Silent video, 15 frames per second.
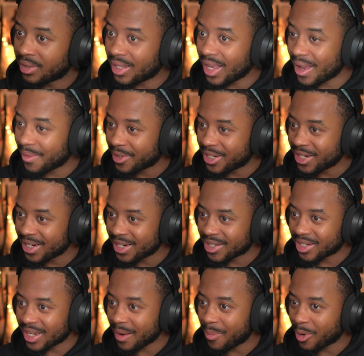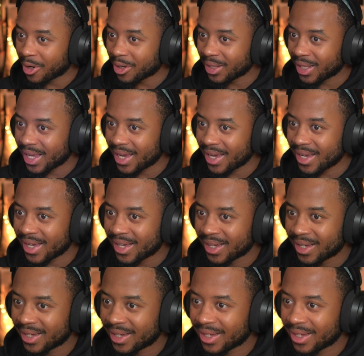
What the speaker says: Damn, did she just staple her leg?